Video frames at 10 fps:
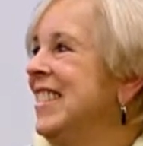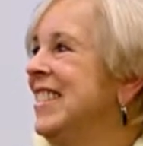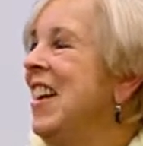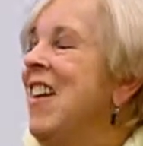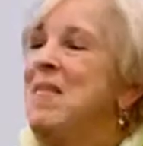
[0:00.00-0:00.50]

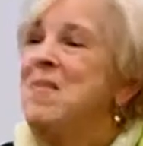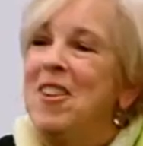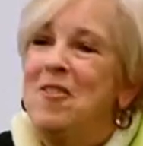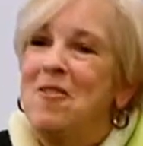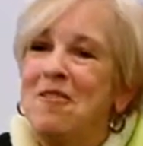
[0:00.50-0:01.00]
So I
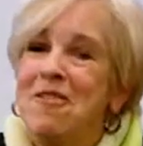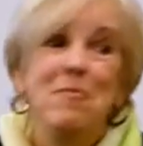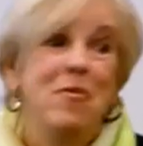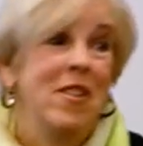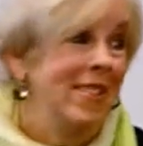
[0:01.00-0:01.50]
better order a
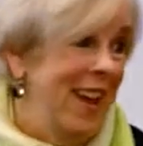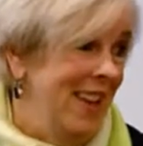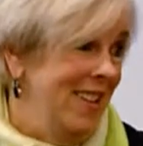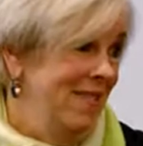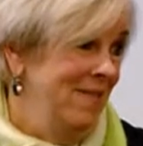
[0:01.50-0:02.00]
boiled egg.